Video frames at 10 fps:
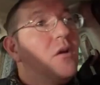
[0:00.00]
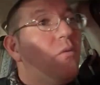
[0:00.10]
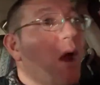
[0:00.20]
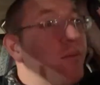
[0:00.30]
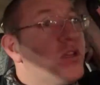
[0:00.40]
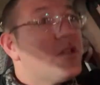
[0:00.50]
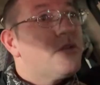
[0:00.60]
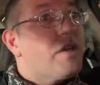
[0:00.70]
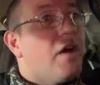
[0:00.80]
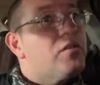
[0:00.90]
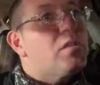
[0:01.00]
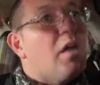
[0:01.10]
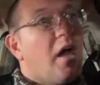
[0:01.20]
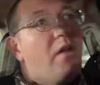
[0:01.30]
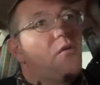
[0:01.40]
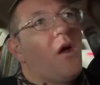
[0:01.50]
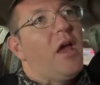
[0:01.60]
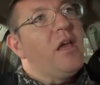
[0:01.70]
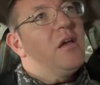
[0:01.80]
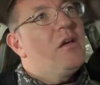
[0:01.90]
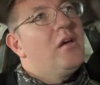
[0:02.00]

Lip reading: What happened in 2009, right?